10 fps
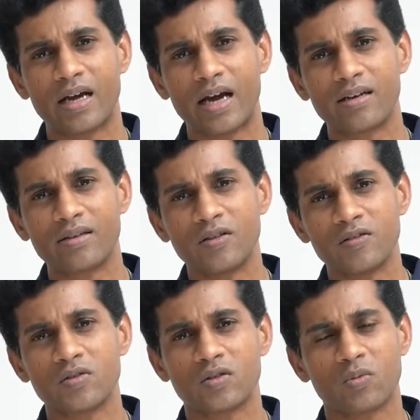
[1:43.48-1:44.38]
And
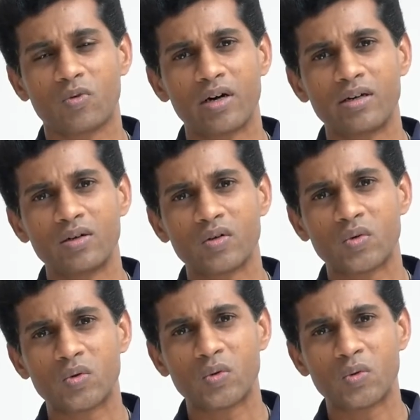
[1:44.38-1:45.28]
this is the one
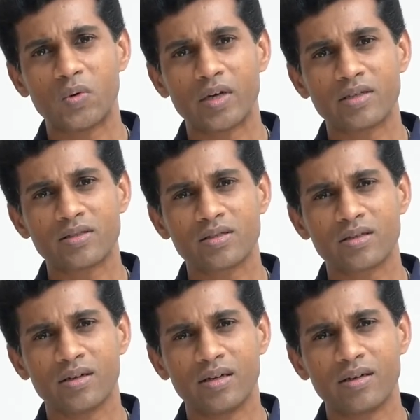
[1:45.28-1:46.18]
who
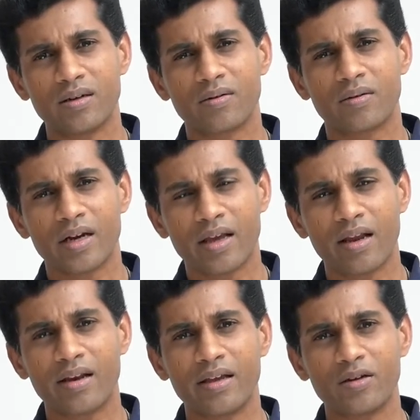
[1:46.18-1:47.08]
is
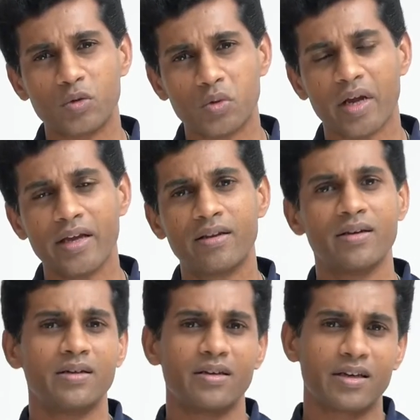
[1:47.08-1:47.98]
really great
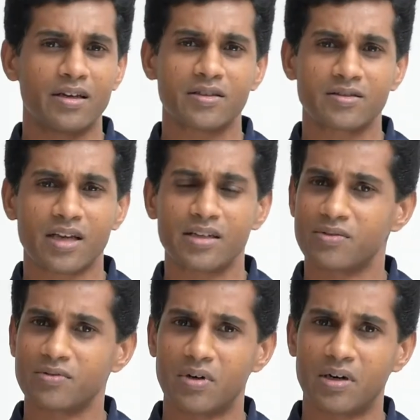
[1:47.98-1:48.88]
in the sight
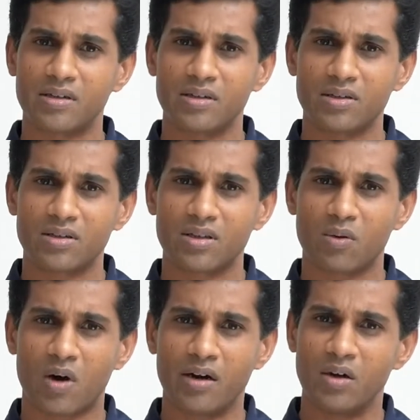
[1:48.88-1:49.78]
of God, the
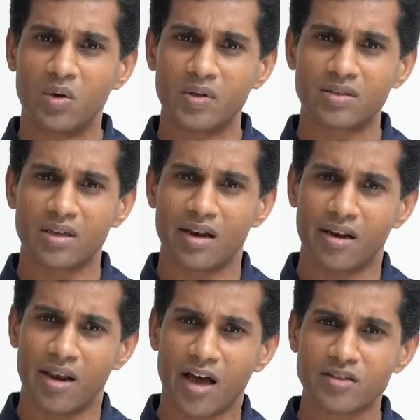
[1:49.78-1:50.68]
one who is
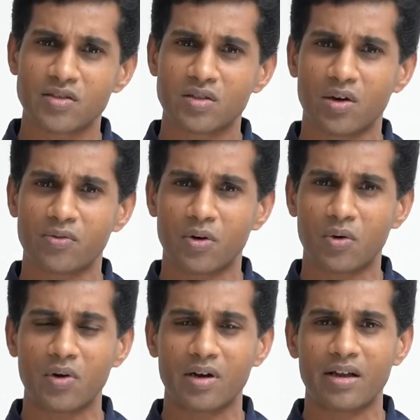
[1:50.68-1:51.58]
last of
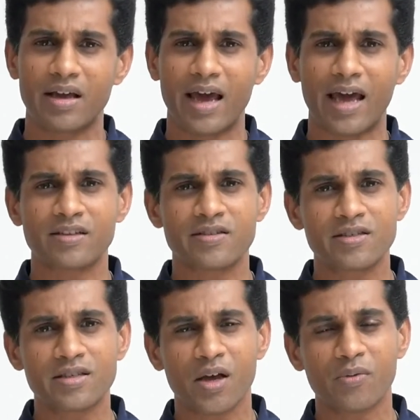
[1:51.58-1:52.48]
all and
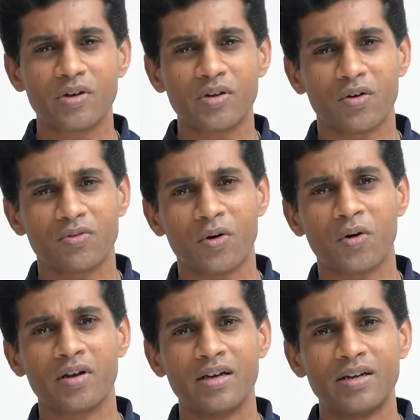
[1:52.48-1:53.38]
servant of all.